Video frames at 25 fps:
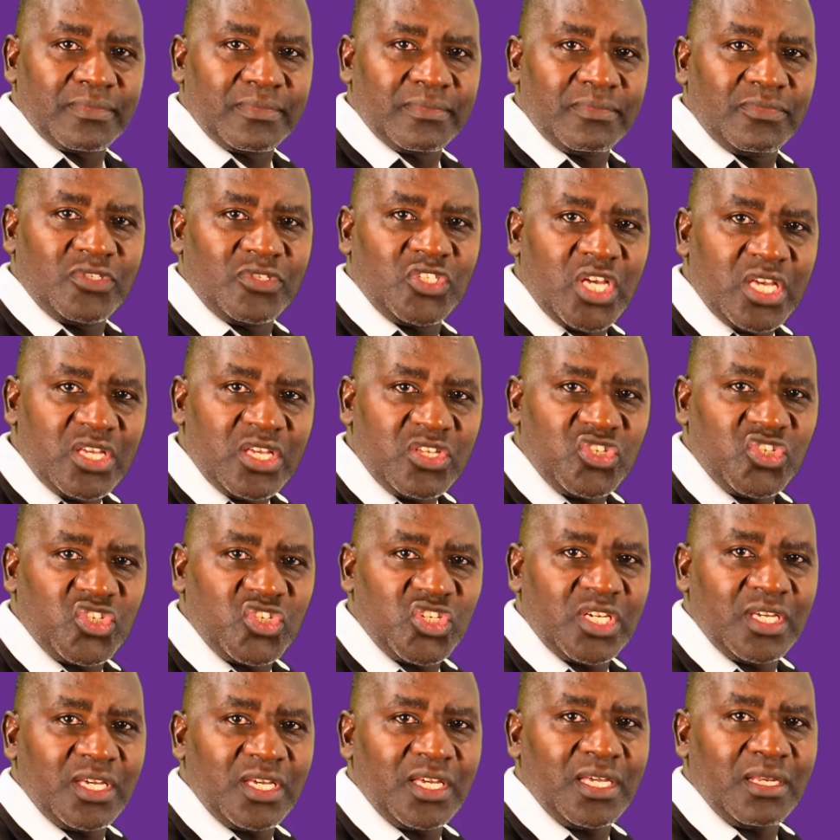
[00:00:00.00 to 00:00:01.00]
Change
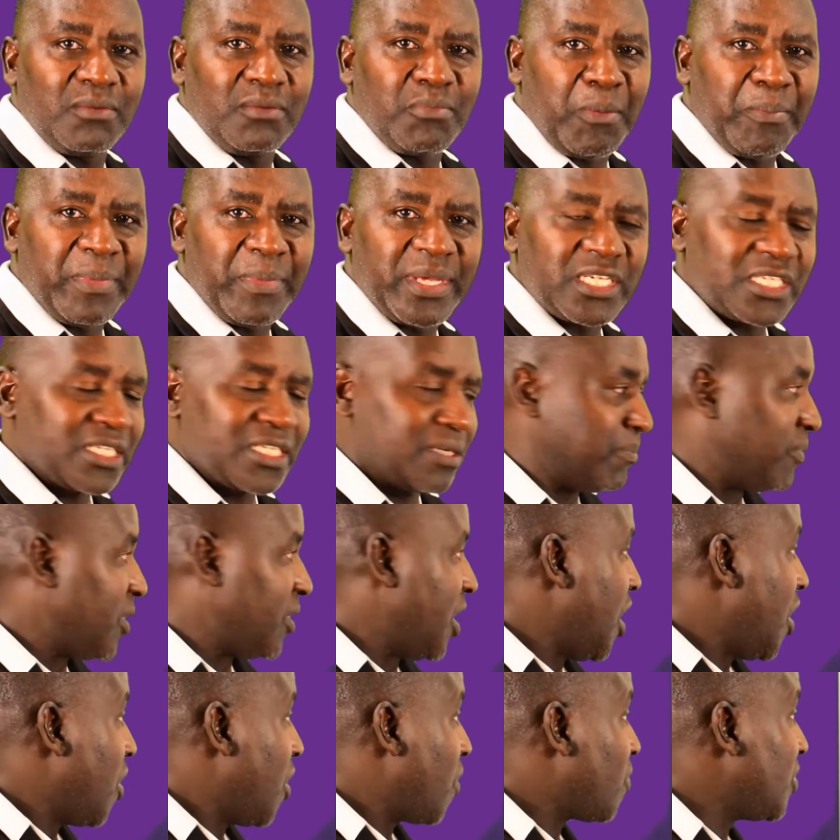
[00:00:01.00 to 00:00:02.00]
in momentum,
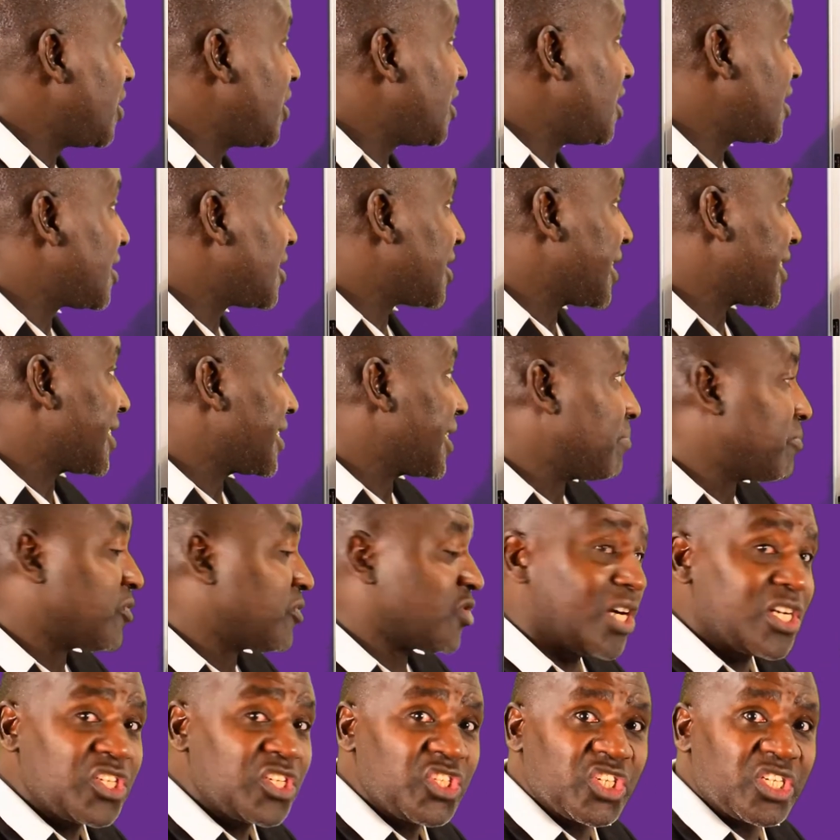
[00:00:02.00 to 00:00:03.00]
which is a
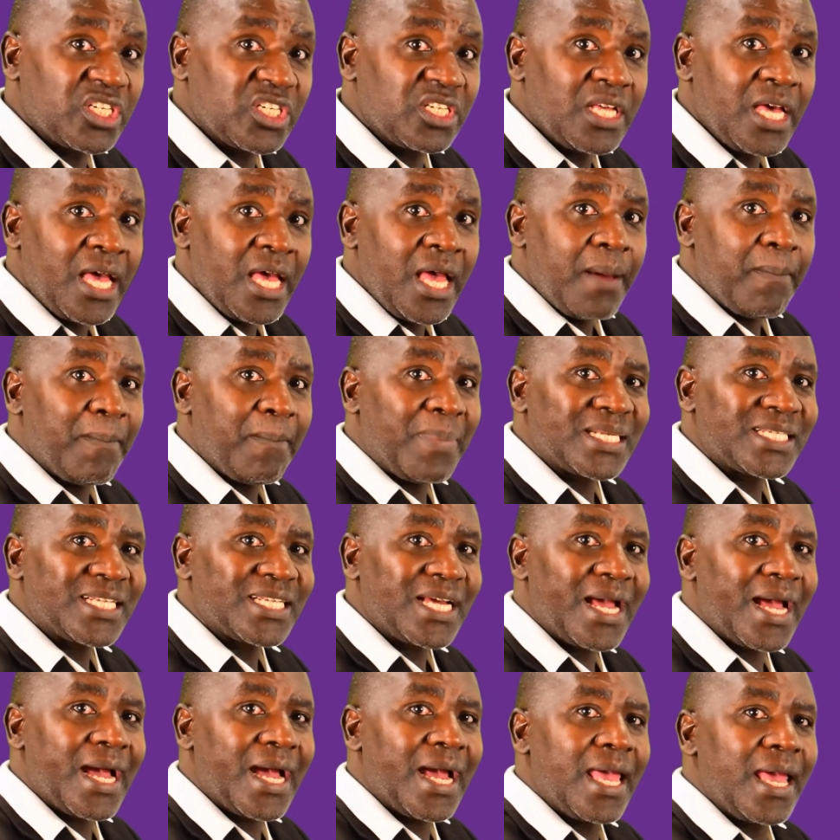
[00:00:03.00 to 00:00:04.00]
subtraction, but
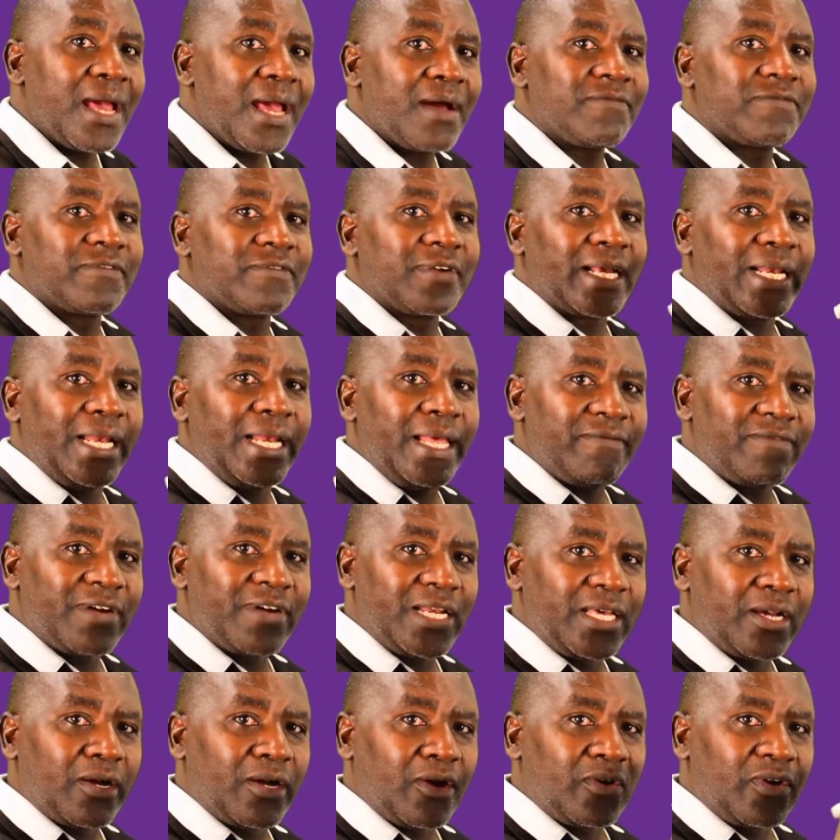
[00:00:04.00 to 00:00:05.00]
I have cleverly
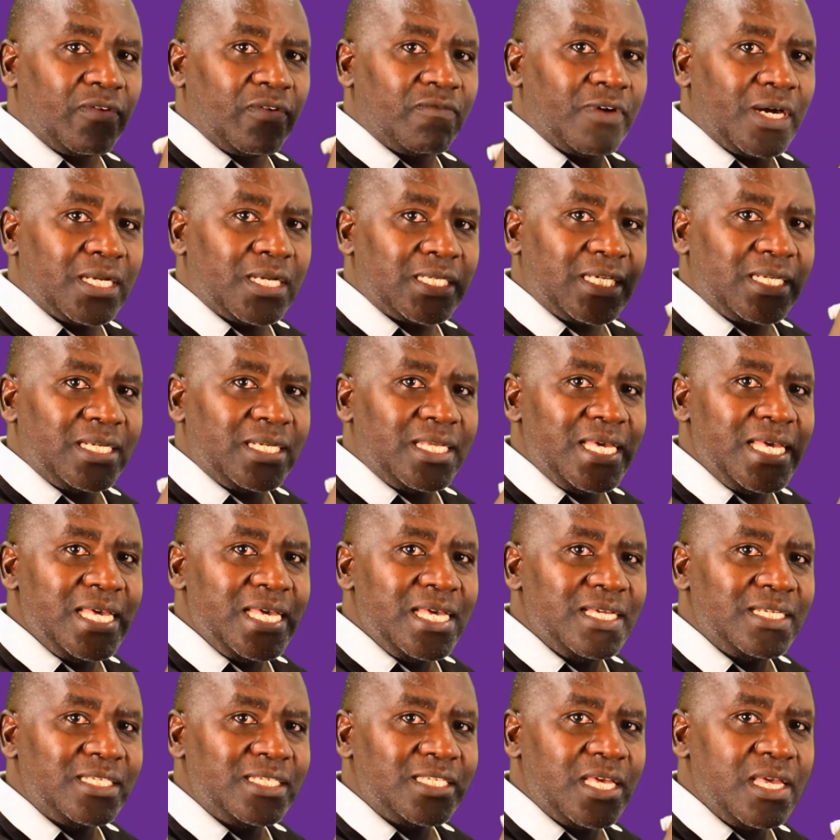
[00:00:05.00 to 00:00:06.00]
converted
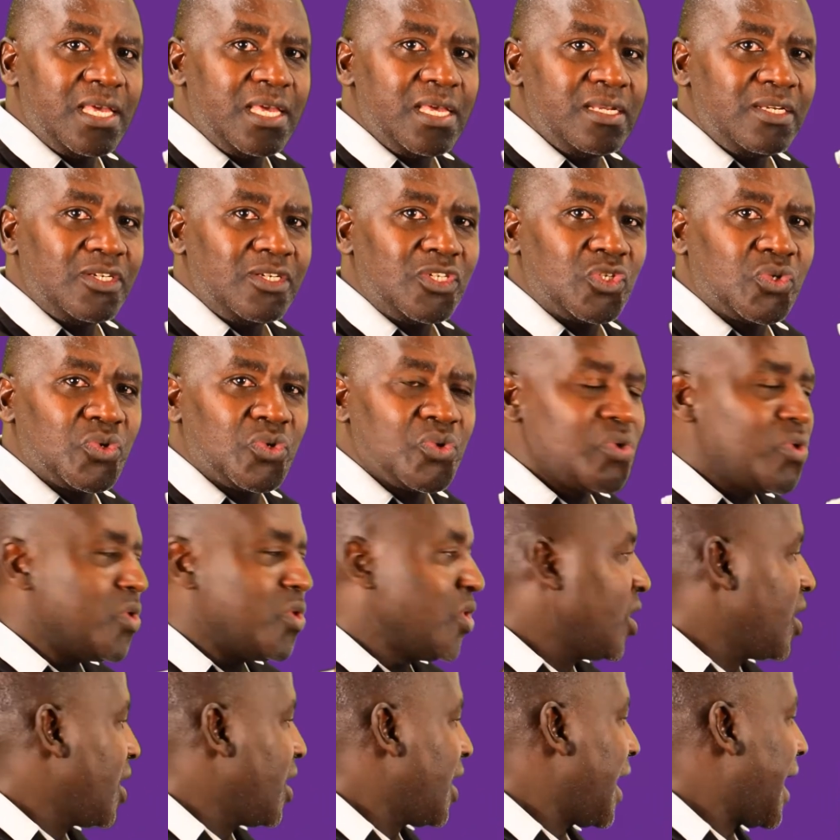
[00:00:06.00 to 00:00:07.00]
it into
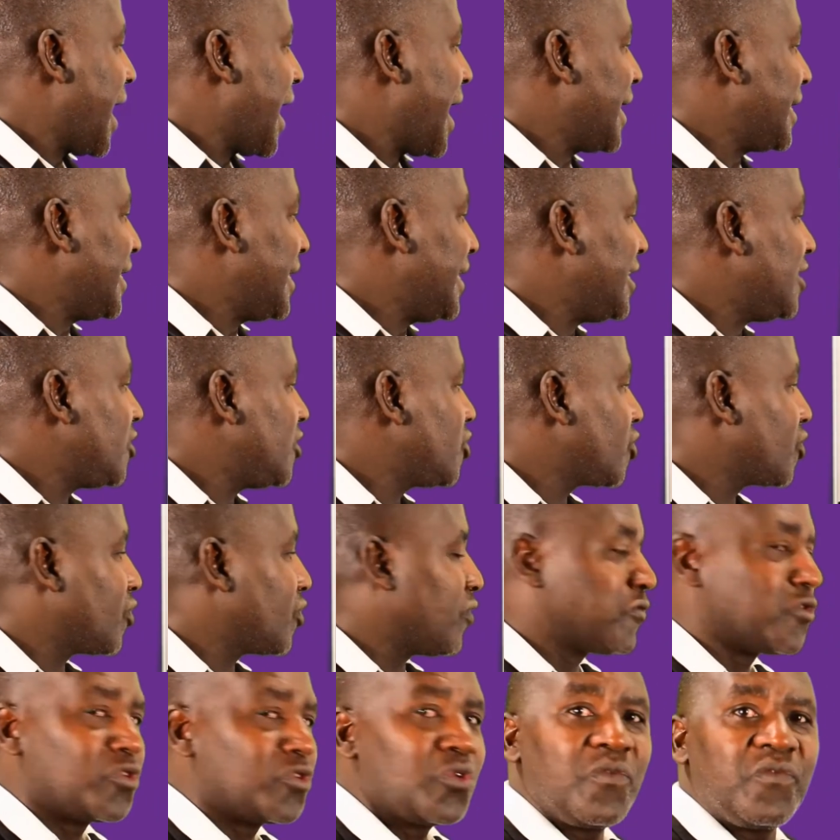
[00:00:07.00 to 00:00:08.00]
addition of
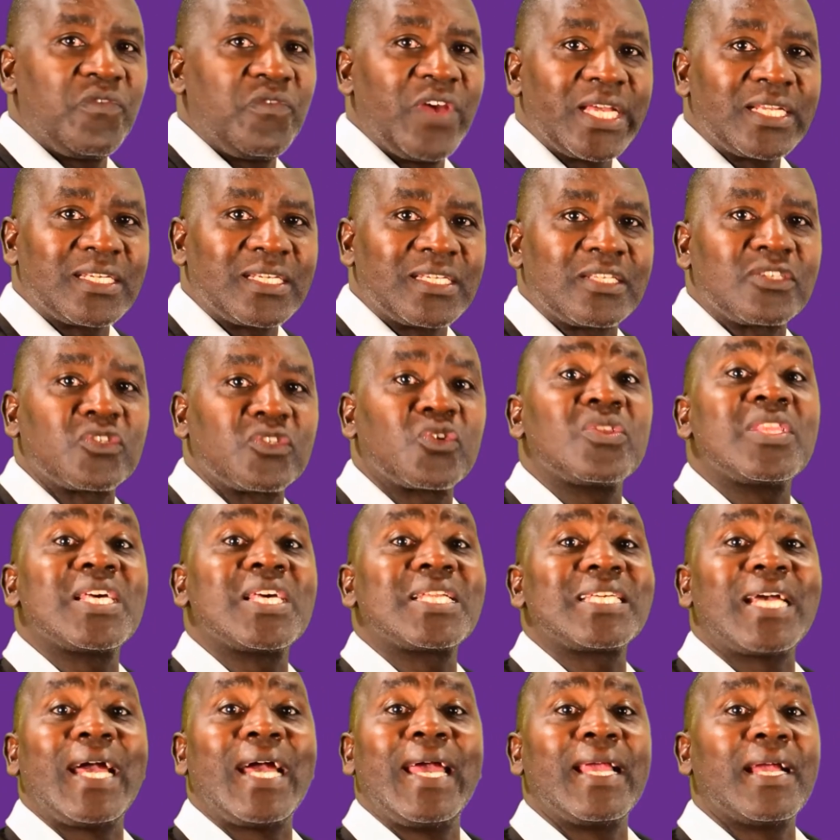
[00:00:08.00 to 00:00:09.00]
two vectors so that
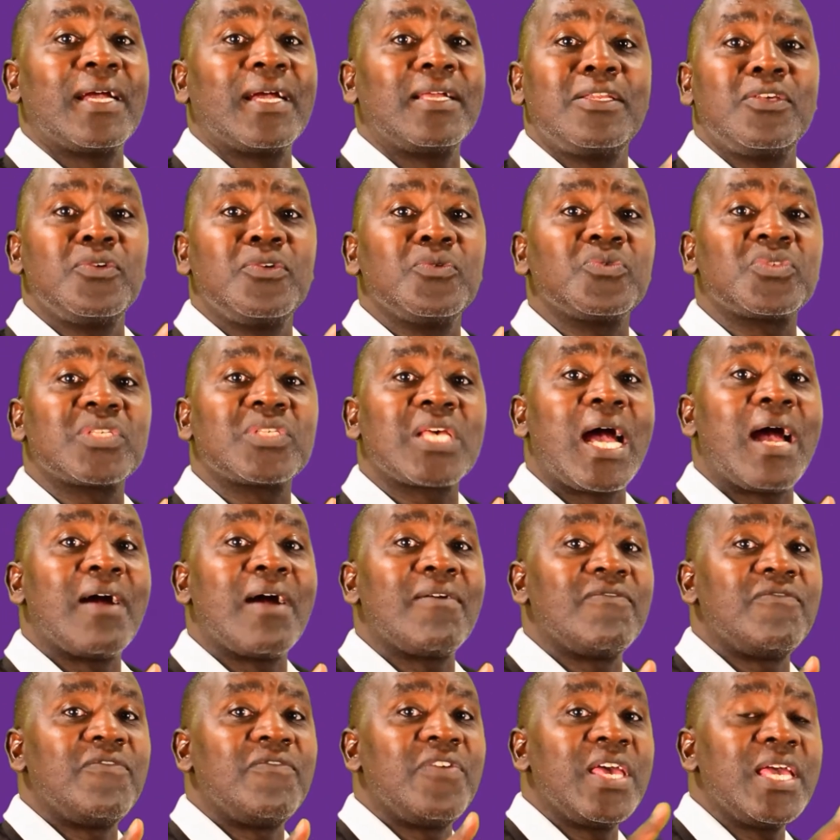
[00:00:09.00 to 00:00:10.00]
I can use a
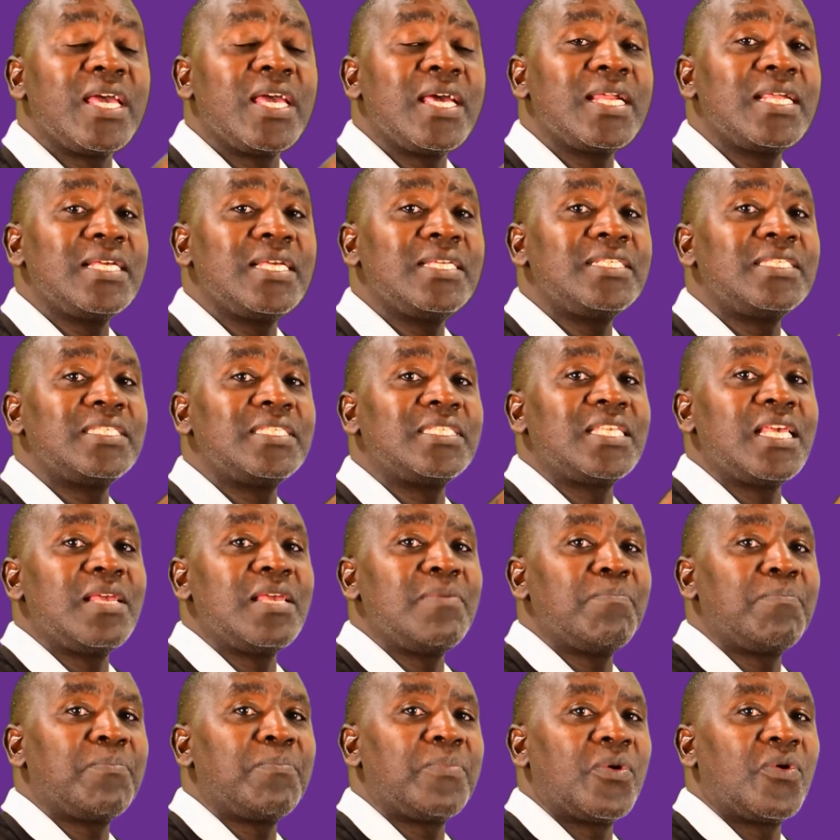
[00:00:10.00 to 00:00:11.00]
very
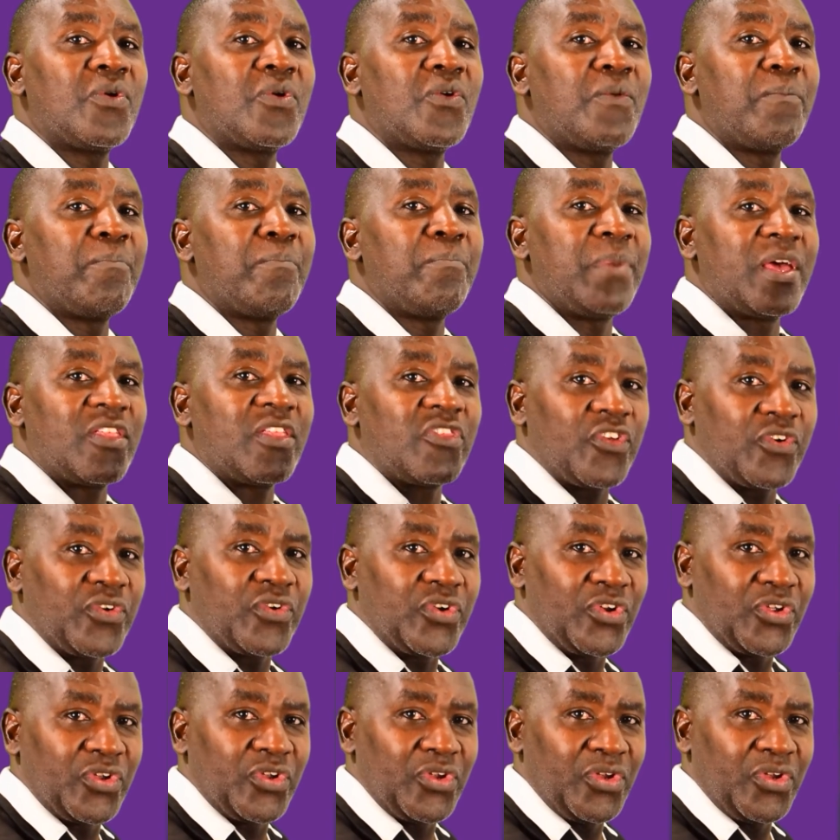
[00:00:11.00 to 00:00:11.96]
simple method